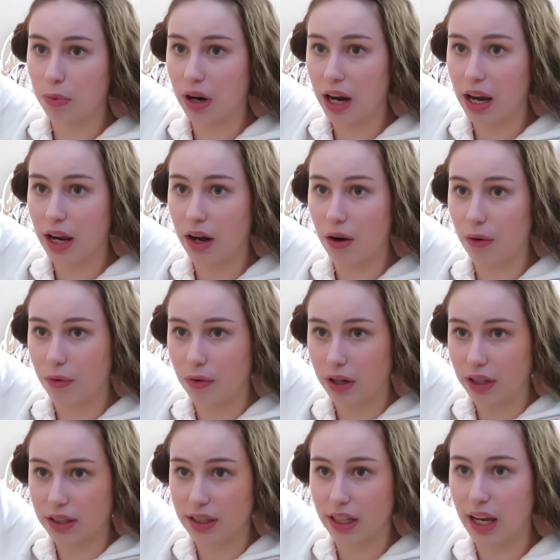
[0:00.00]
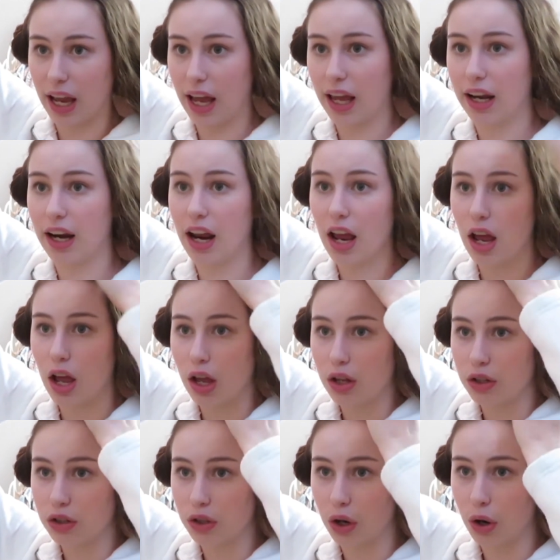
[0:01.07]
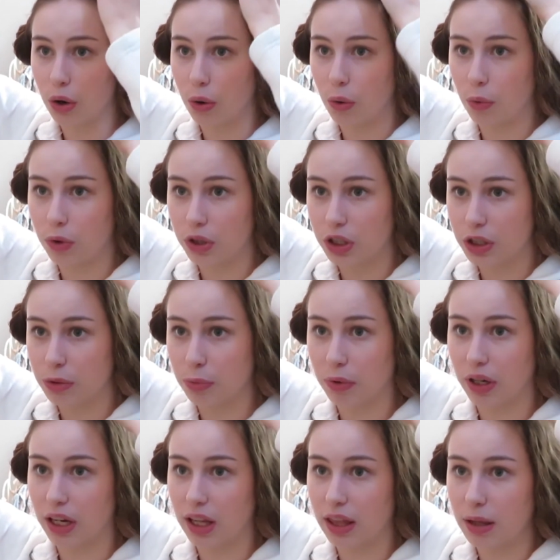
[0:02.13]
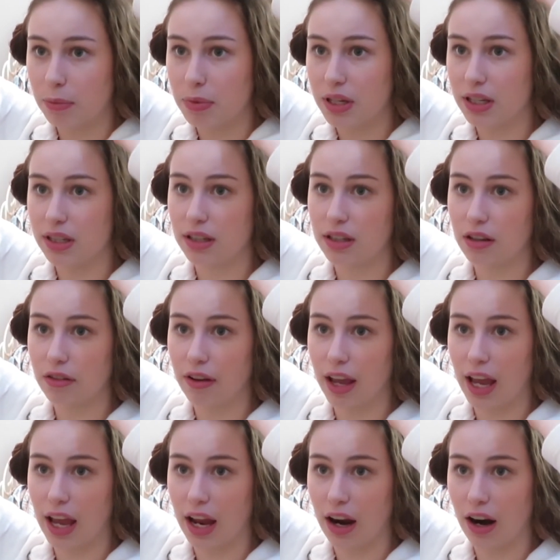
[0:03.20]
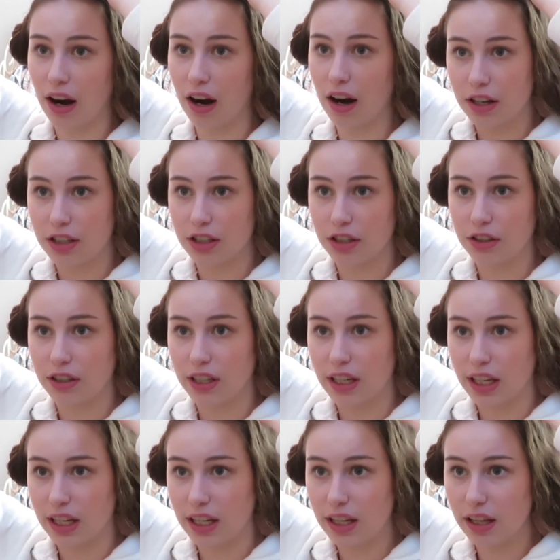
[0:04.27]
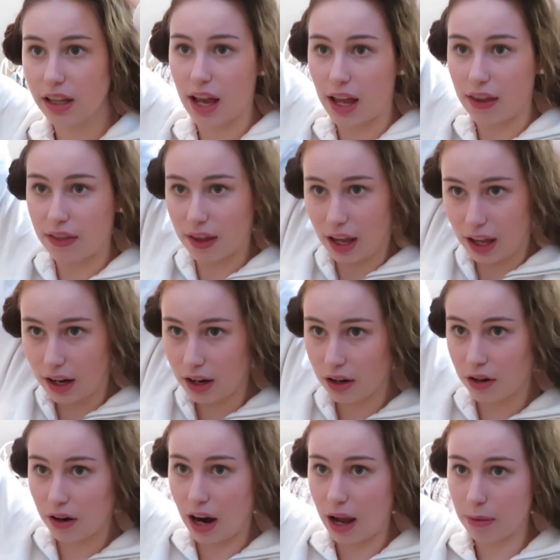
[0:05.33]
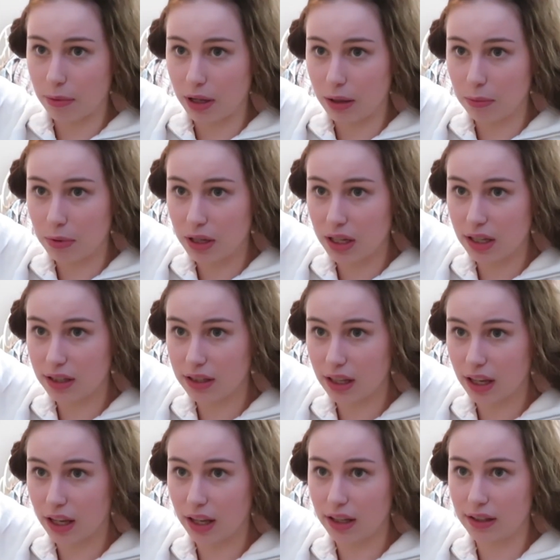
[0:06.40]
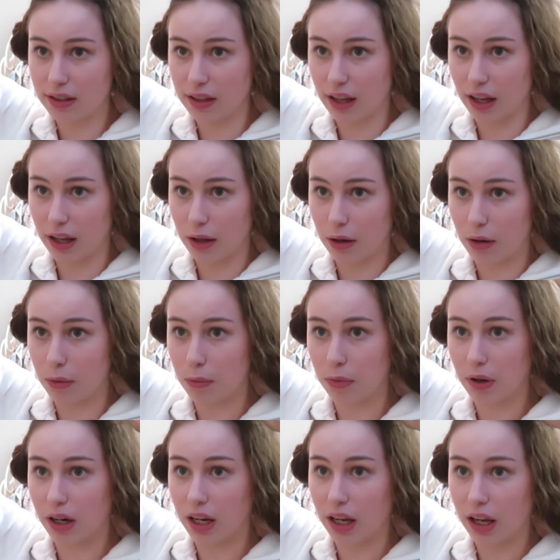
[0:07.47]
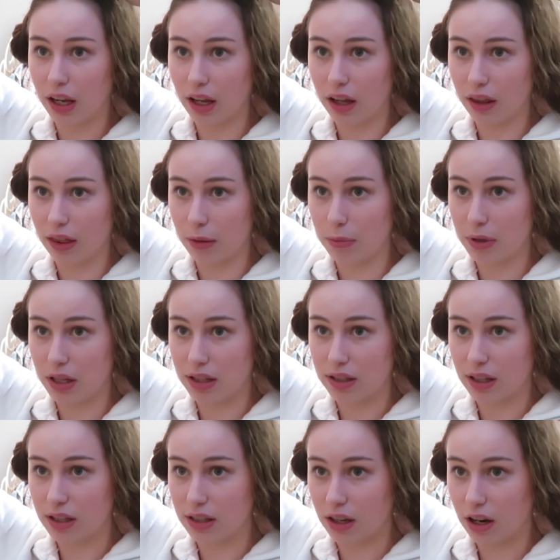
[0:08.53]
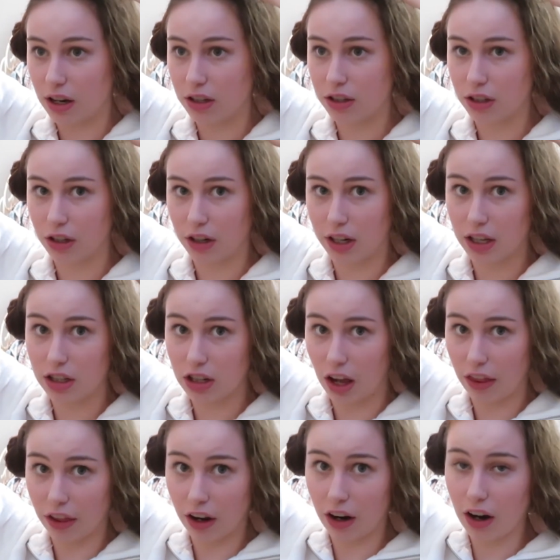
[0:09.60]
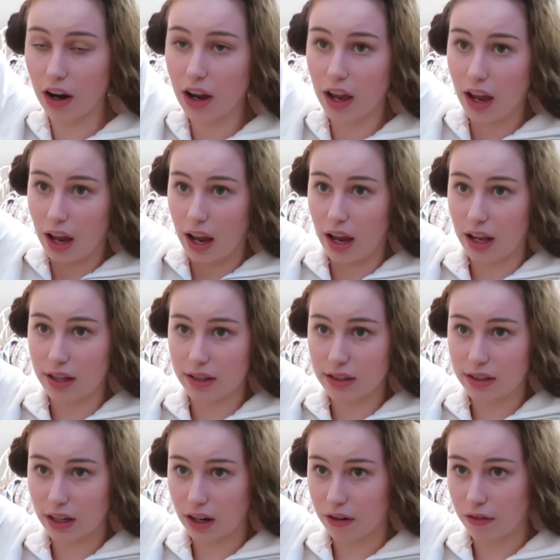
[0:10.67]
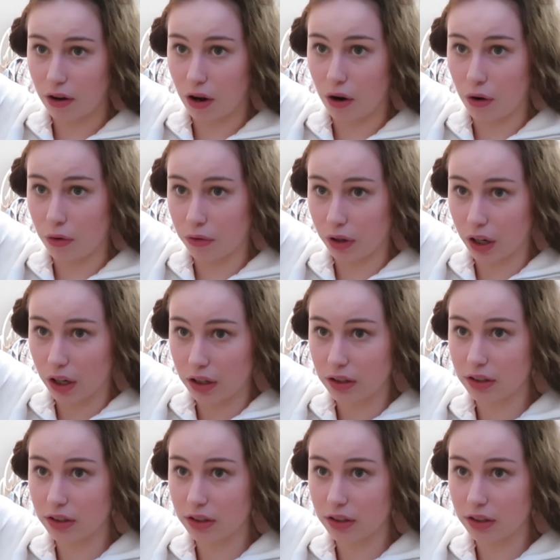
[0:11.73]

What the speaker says: braid once again. So we're just bringing the pieces of hair underneath and then grabbing pieces and bringing the pieces under each other instead of over.